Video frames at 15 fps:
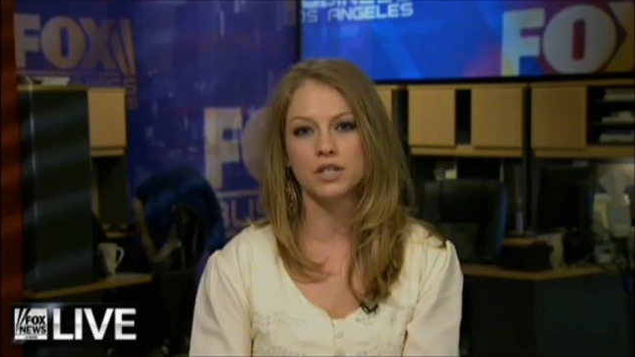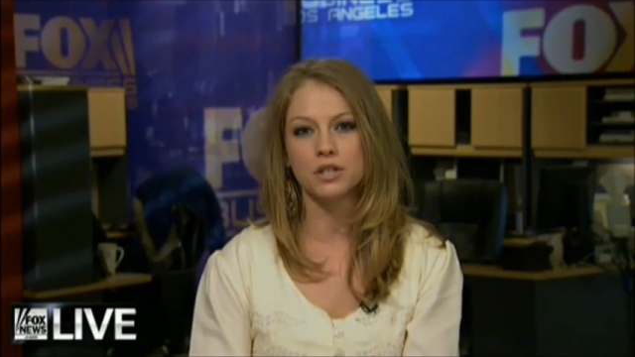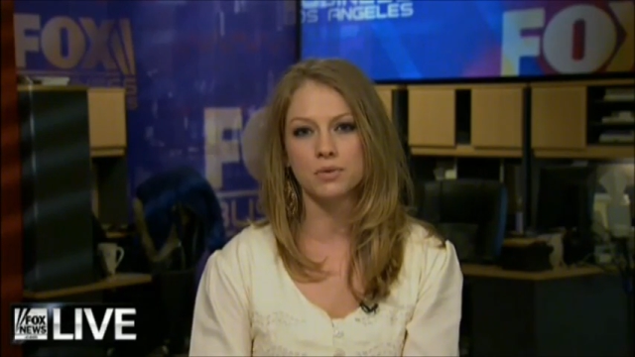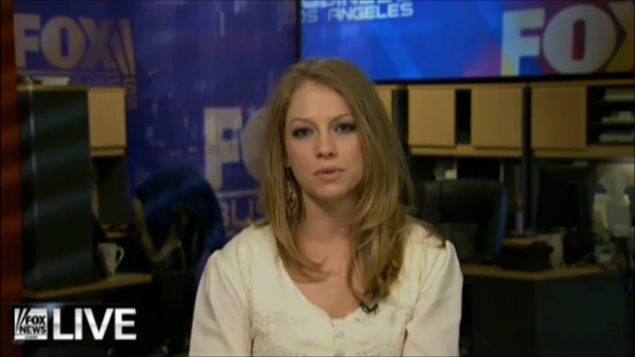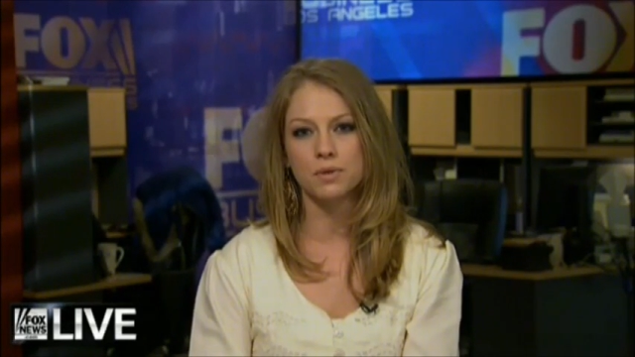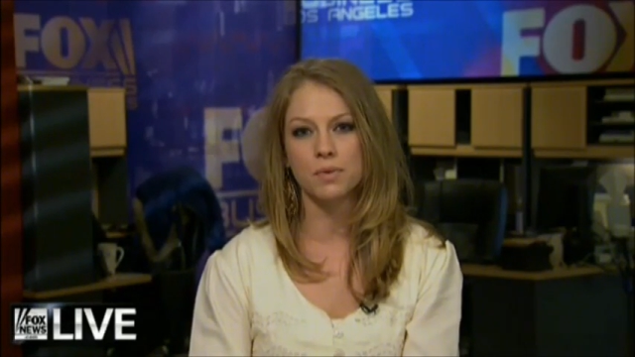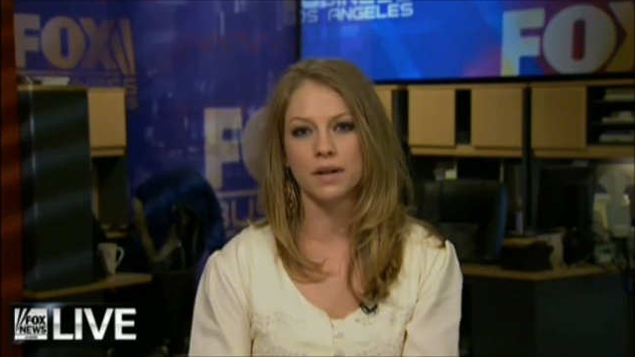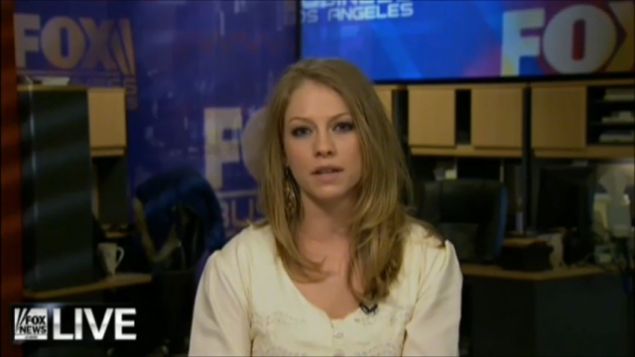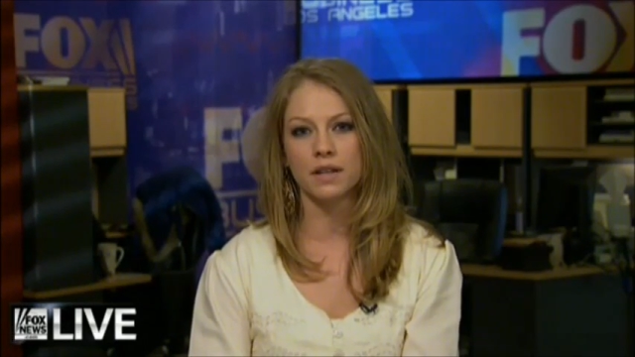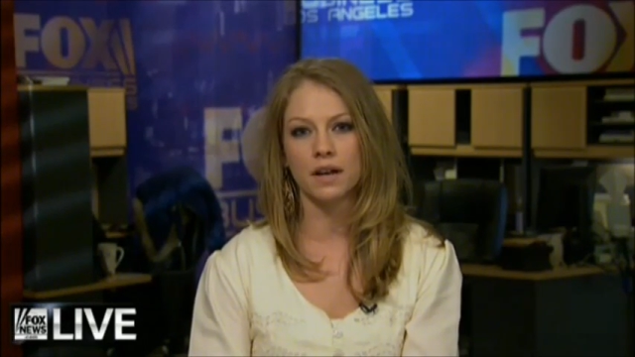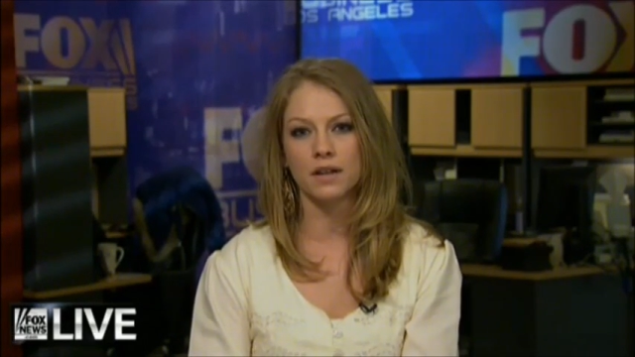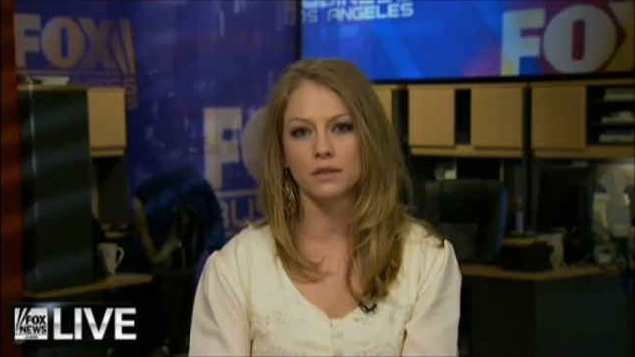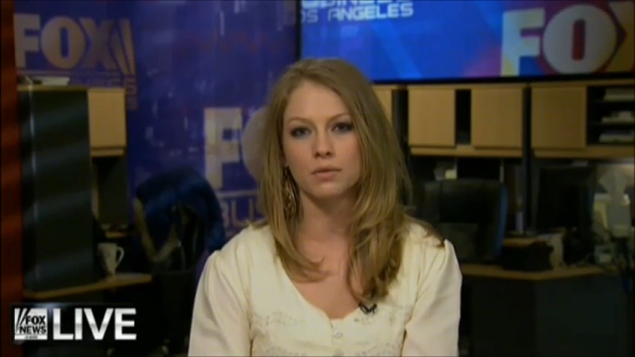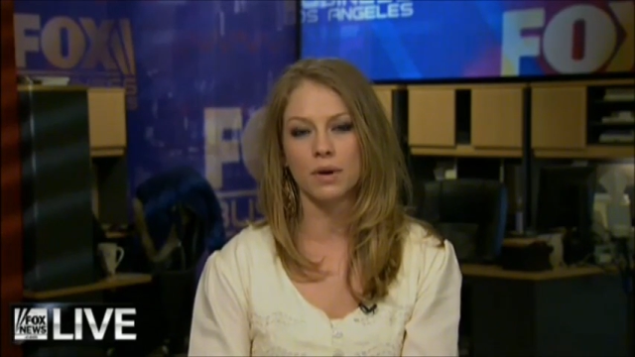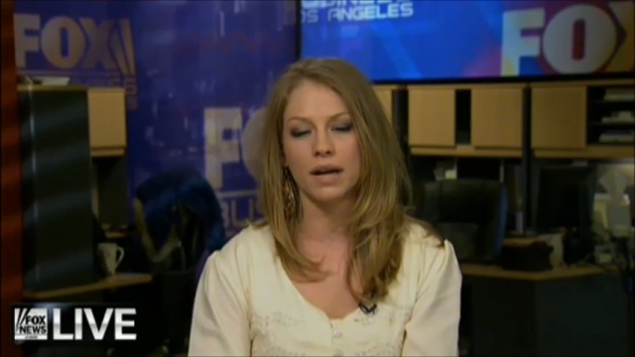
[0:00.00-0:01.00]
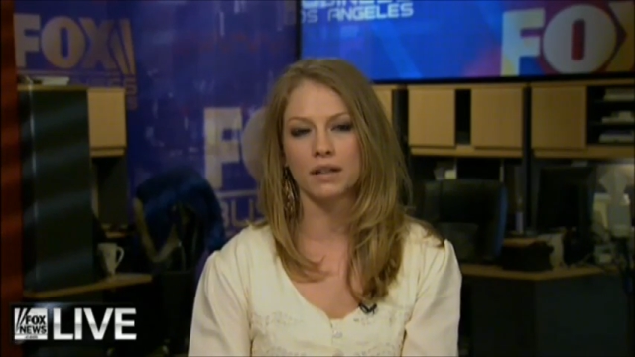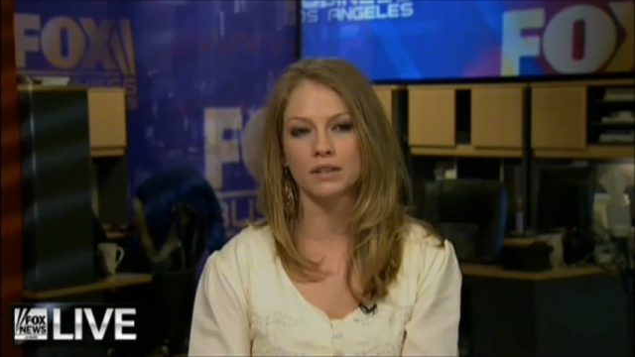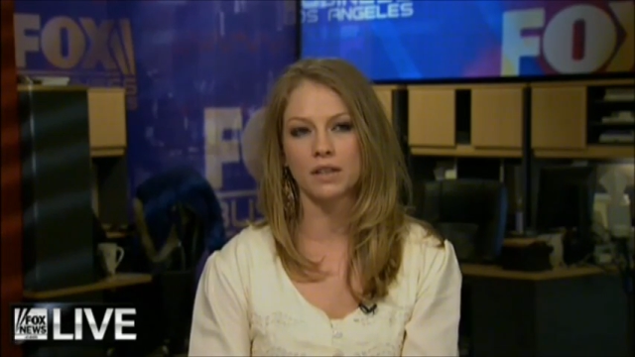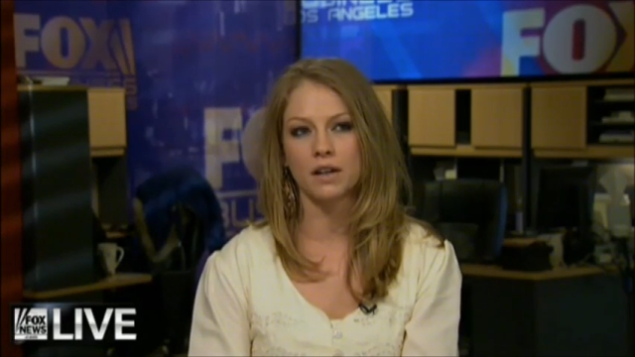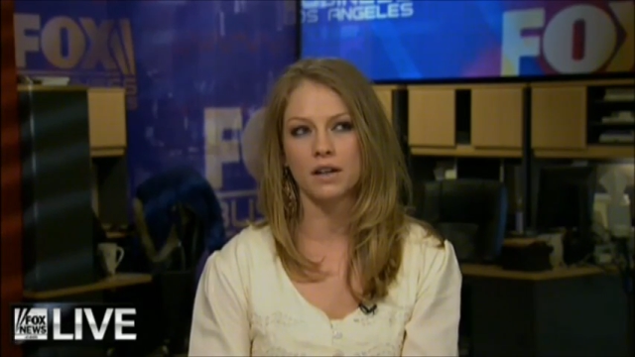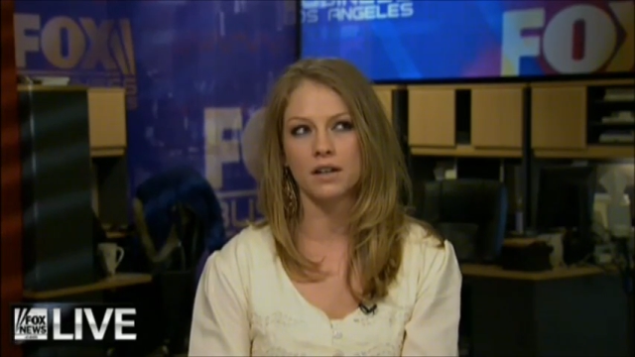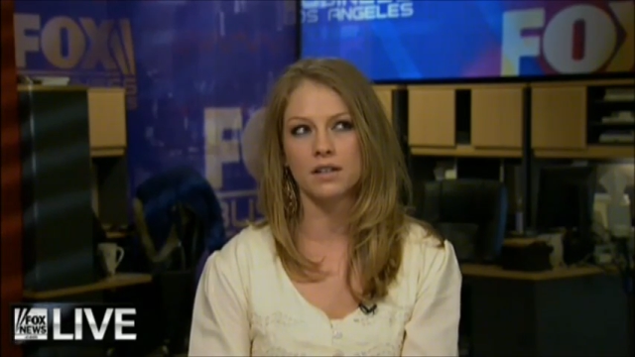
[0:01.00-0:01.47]
she was one of the other wild
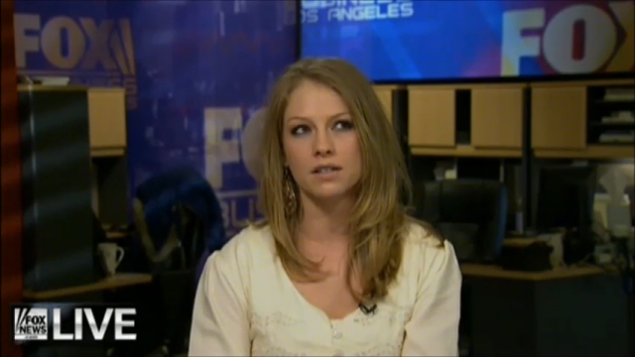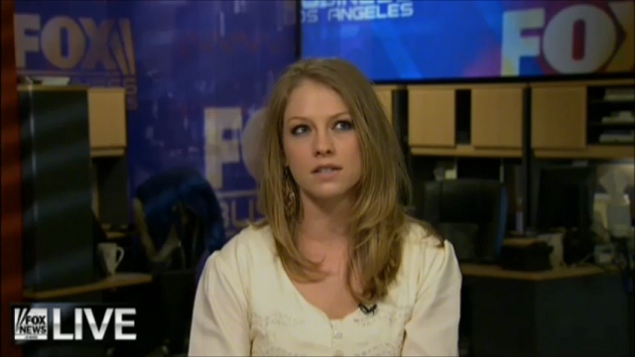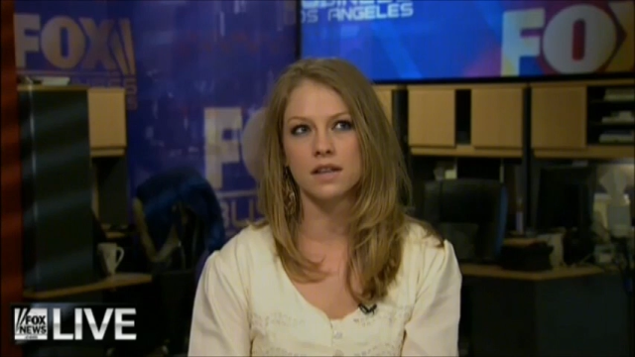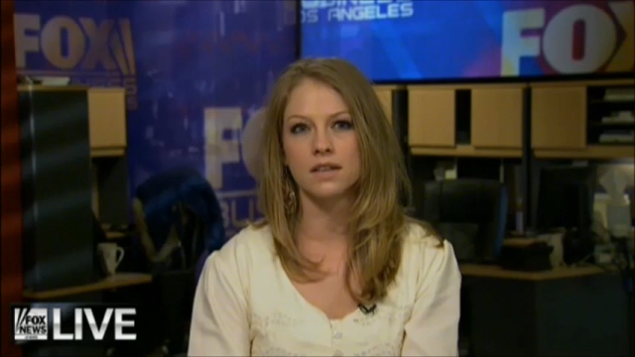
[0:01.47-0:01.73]
cards.